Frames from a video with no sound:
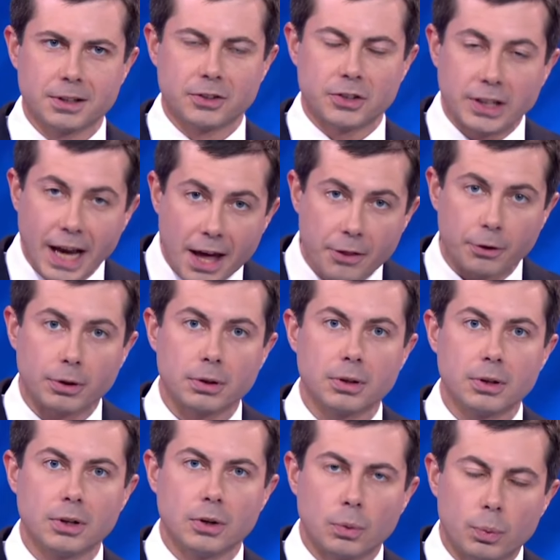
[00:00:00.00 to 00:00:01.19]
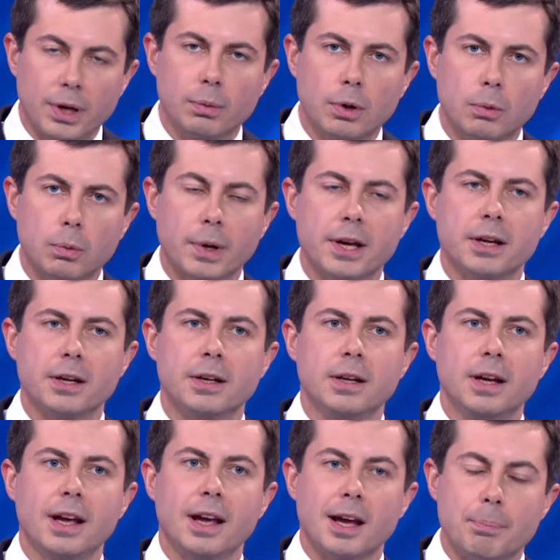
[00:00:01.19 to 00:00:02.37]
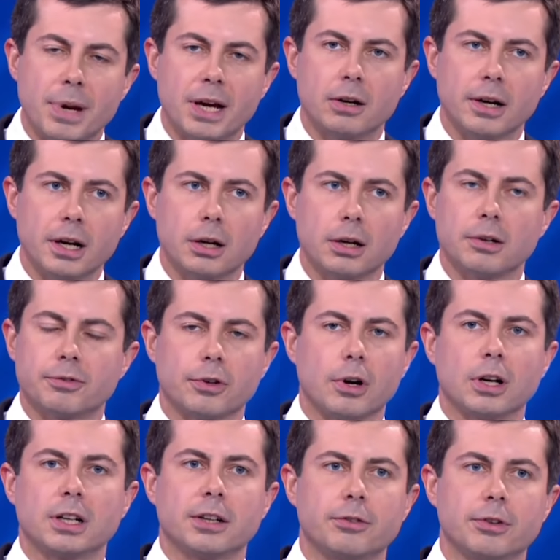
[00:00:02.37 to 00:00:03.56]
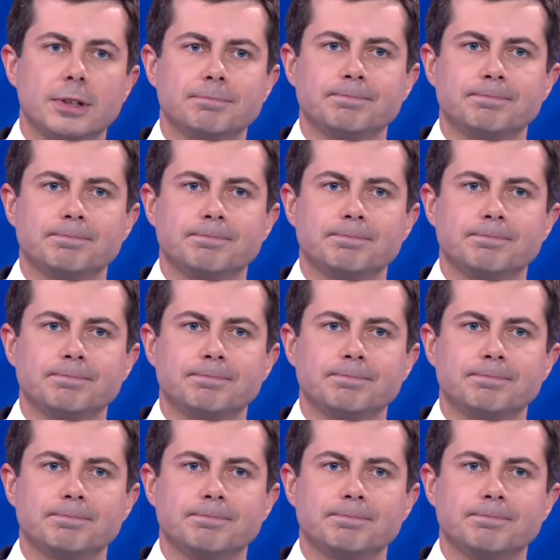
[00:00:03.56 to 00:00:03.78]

Together, we will win a better era for our country.